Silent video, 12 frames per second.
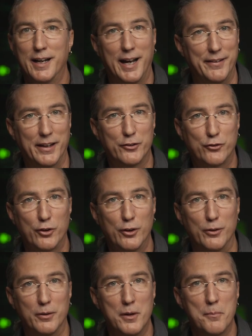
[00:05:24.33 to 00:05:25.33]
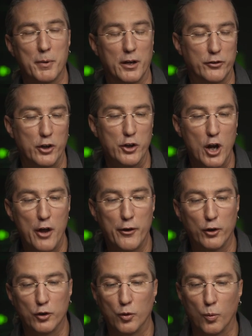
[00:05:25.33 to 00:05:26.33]
And that's true because
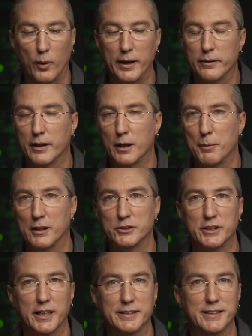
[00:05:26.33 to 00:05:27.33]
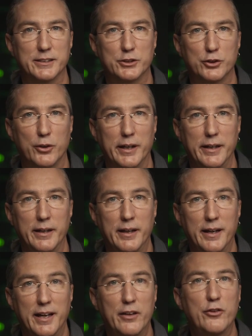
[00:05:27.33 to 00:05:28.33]
another great thing about CSS3
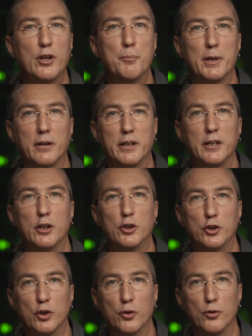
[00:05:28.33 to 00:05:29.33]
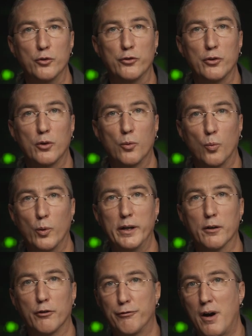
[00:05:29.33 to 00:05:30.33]
is the ability to use
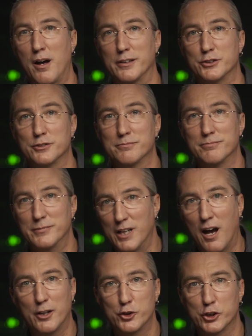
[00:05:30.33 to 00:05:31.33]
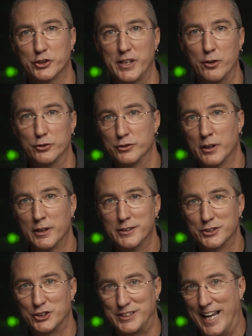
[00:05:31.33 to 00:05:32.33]
real fonts, not just those
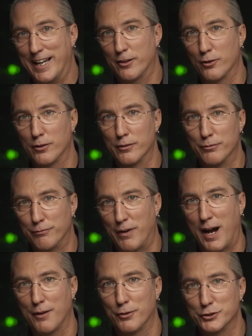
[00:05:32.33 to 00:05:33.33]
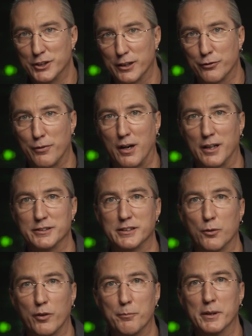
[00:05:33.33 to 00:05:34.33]
standard five or six fonts
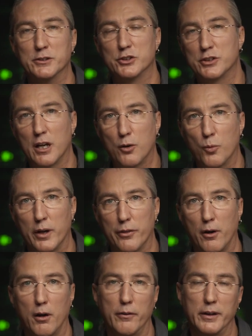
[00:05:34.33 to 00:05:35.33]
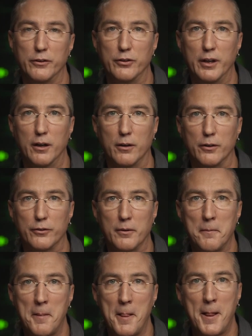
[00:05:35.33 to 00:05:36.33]
that we've been stuck with all these years.
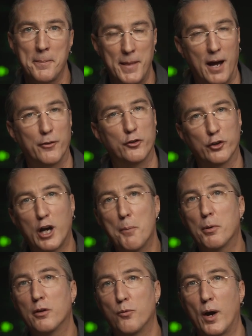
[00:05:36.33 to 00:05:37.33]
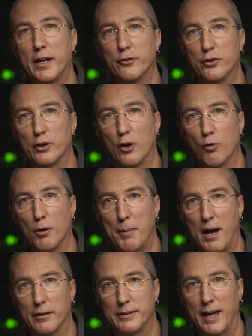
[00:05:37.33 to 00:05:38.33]
Now, there's a couple of ways to go
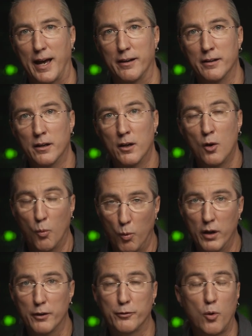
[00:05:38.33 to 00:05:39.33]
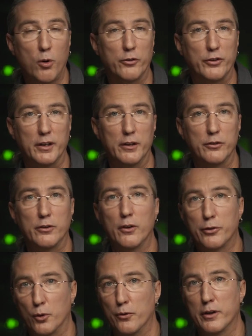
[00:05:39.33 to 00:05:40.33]
about that. One, of course, is
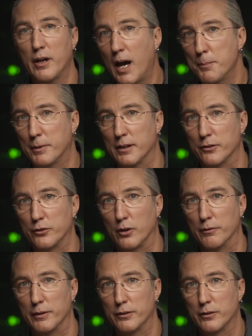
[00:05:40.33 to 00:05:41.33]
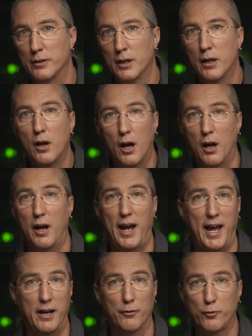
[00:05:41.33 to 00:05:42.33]
through the Typekit service. Uh,
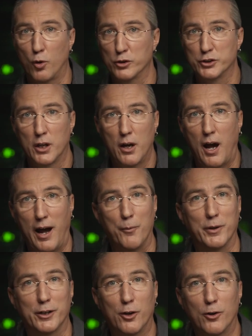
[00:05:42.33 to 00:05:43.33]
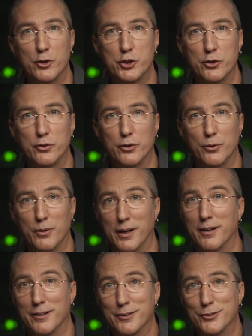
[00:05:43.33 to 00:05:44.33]
and of course, I would encourage you to,
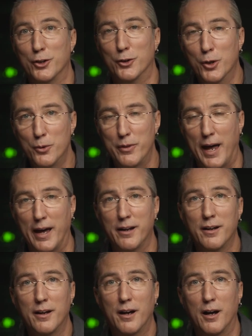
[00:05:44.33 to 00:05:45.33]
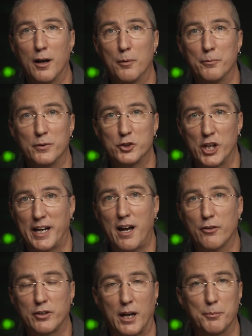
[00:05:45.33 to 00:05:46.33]
uh, to do that. Um, check
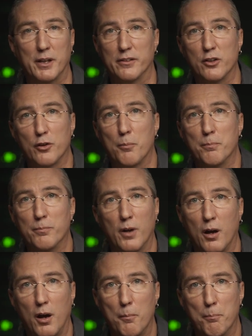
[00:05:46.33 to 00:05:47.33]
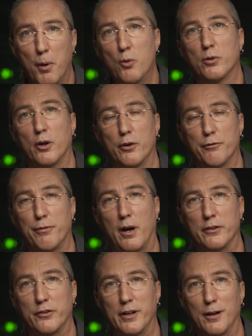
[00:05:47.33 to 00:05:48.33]
out Typekit. There's a, a, boatload of
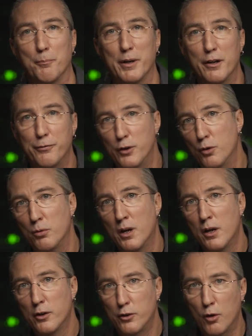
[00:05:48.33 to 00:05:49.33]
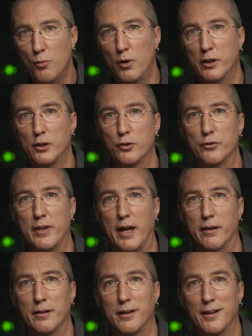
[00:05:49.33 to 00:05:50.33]
fonts there. But if you don't want to use
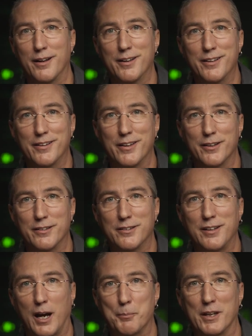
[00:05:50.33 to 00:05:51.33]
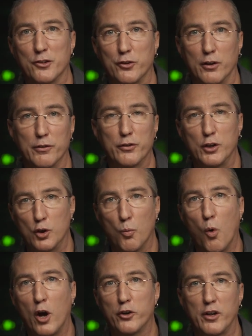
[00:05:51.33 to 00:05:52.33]
that, uh, the Typekit service, and you
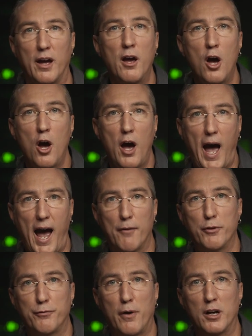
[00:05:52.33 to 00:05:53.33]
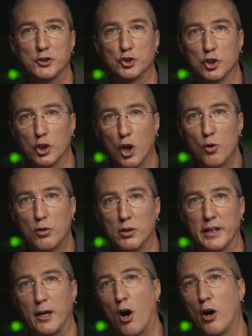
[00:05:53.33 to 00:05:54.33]
want to have the fonts
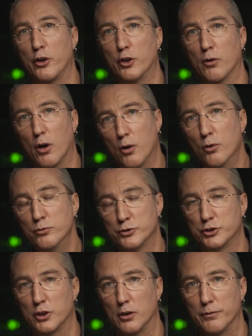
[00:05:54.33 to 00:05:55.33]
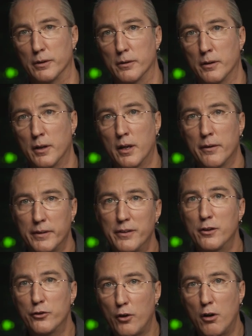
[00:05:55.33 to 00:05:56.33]
locally on your own server, then
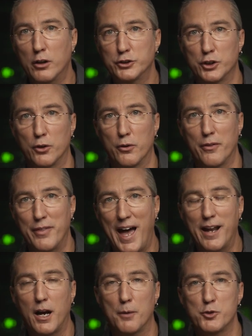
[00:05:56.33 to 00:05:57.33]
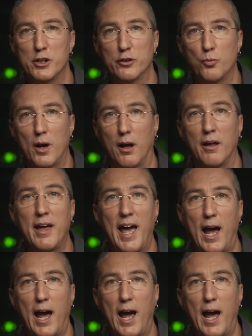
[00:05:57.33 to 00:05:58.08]
there's also that option as well.